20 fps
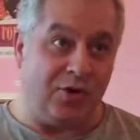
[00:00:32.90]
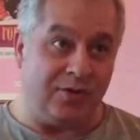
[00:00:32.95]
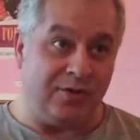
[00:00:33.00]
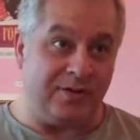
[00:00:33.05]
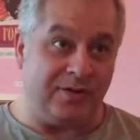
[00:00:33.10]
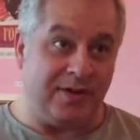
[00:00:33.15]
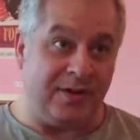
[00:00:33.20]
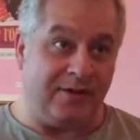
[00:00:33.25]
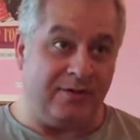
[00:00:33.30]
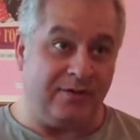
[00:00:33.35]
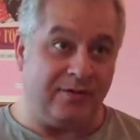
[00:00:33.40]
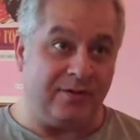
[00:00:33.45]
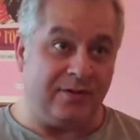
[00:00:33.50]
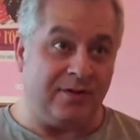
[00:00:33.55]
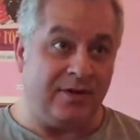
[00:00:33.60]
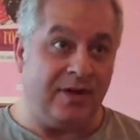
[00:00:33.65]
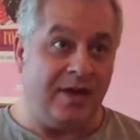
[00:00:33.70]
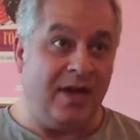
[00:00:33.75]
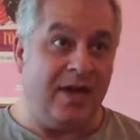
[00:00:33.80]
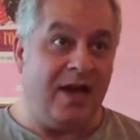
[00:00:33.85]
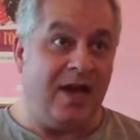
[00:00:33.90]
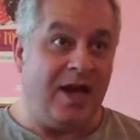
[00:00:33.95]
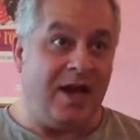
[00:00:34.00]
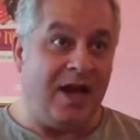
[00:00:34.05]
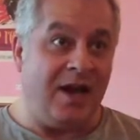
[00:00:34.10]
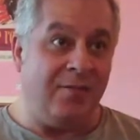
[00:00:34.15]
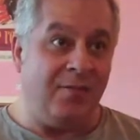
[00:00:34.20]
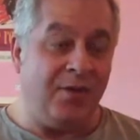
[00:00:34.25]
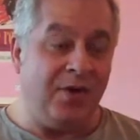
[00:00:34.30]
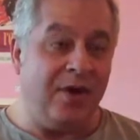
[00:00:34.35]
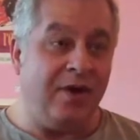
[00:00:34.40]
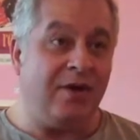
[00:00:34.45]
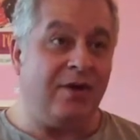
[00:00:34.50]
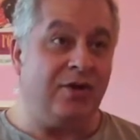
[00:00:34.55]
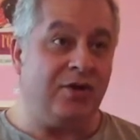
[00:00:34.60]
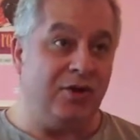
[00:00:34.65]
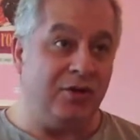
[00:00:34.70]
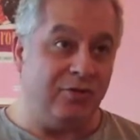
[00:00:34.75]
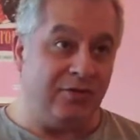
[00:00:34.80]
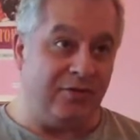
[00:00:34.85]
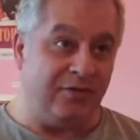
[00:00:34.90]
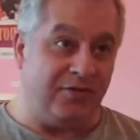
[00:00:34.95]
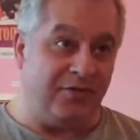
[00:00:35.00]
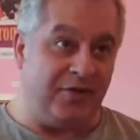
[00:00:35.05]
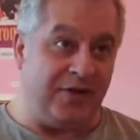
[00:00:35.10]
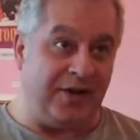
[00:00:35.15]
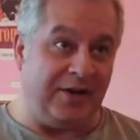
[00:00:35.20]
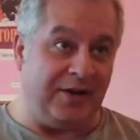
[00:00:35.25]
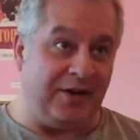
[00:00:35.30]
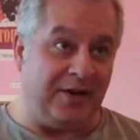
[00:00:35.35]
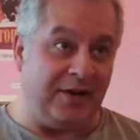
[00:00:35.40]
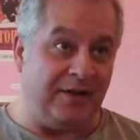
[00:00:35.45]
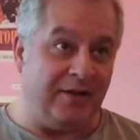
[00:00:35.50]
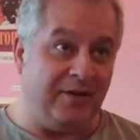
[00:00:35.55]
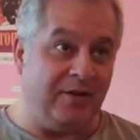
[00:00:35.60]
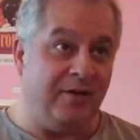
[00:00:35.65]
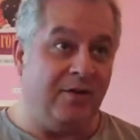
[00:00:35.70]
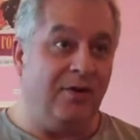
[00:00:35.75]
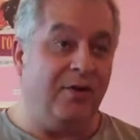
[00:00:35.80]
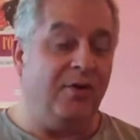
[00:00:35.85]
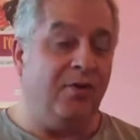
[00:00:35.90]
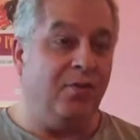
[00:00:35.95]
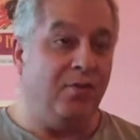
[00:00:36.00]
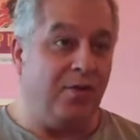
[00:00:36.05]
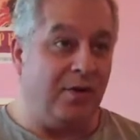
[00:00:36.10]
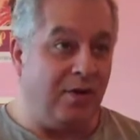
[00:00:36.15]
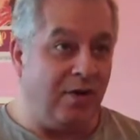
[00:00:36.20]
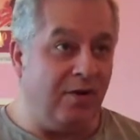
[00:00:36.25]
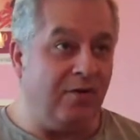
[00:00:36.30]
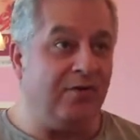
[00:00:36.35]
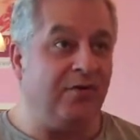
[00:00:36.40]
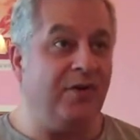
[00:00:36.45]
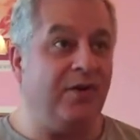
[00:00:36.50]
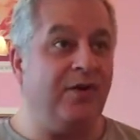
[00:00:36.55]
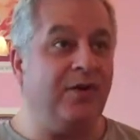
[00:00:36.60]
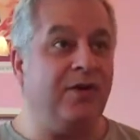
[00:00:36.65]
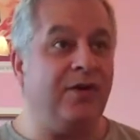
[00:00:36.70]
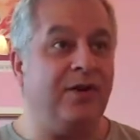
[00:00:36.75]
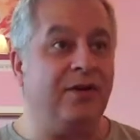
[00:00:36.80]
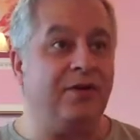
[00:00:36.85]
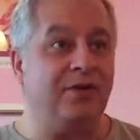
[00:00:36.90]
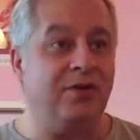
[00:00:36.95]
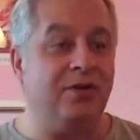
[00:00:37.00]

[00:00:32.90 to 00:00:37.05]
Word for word: cocktails and we are children friendly. We offer a